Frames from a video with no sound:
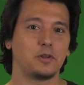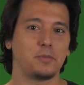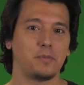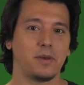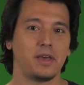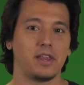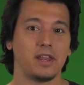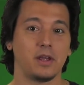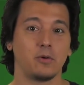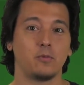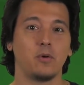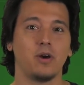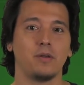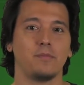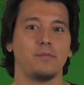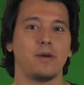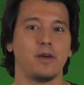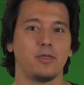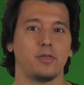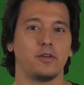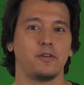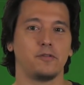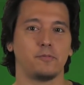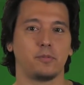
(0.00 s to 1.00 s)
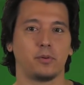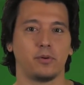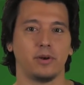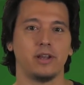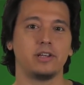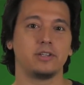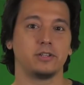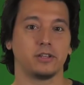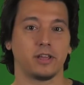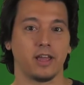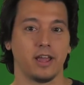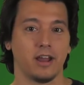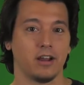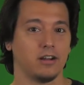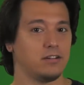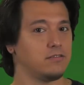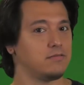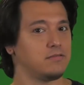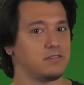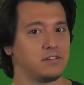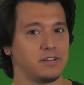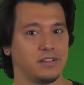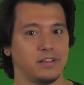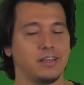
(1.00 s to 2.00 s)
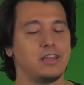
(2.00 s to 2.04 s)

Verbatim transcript: debating what method of parental care,